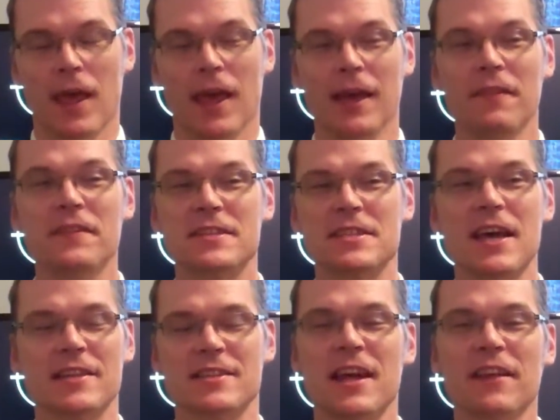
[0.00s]
In the
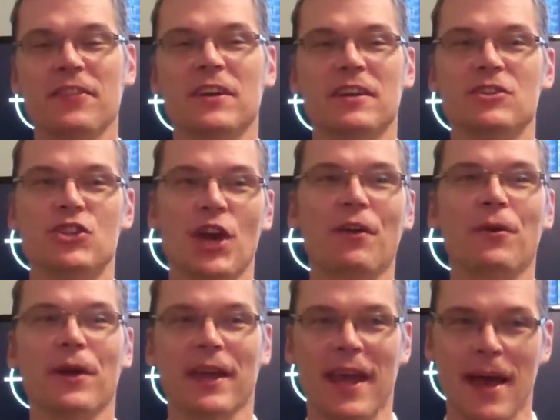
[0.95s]
sense, not the
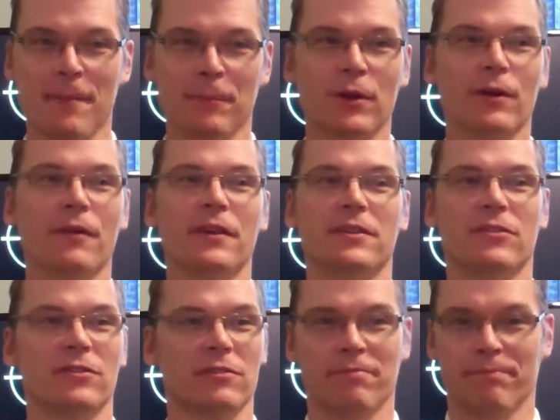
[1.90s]
degenerate gambler
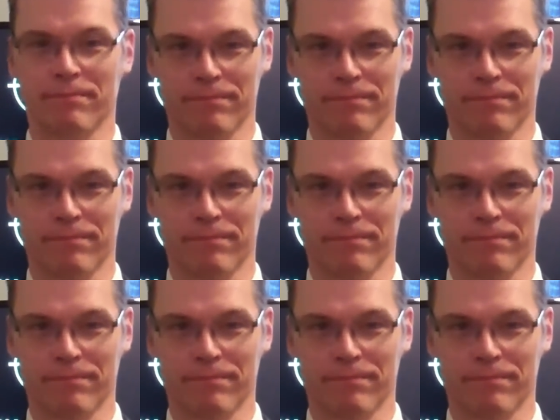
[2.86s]
that's